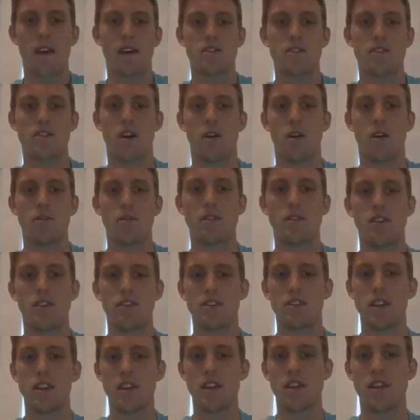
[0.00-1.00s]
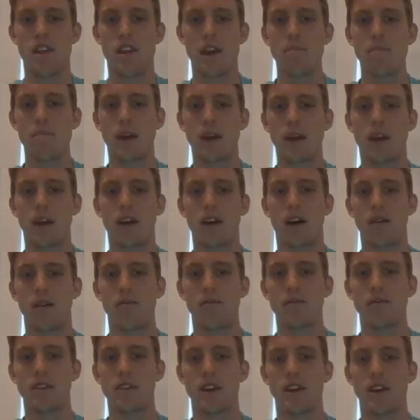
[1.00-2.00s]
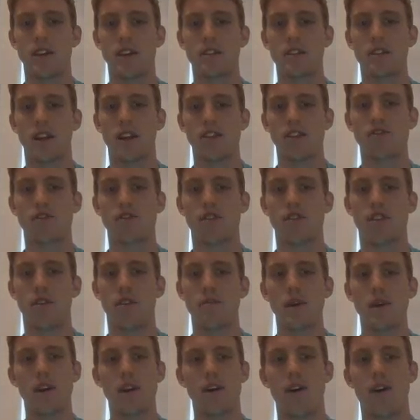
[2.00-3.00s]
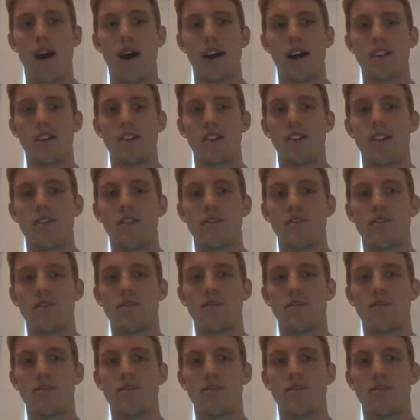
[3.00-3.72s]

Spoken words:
So tyrosine then becomes an essential amino acid